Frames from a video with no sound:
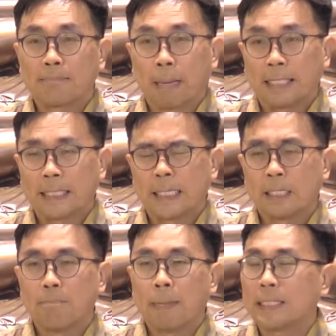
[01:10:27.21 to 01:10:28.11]

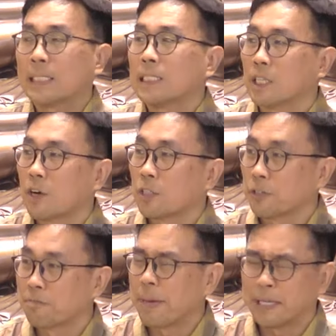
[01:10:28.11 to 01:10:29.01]
matter. Matter is the cause
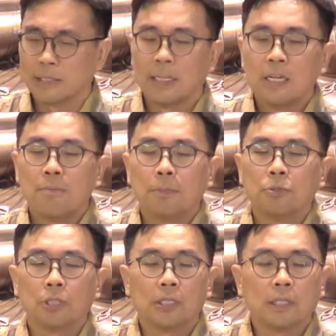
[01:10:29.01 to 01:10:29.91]
of mind,
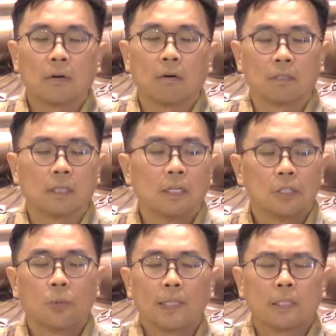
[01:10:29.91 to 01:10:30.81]
mutually cause.
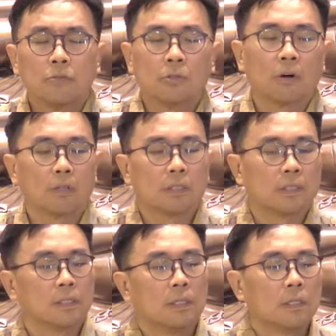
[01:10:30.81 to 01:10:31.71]
So what's the root
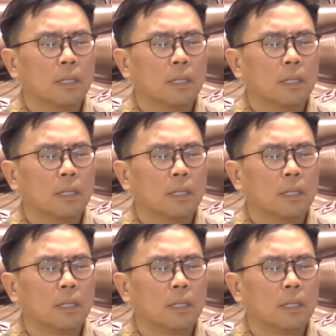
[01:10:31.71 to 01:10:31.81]
cause?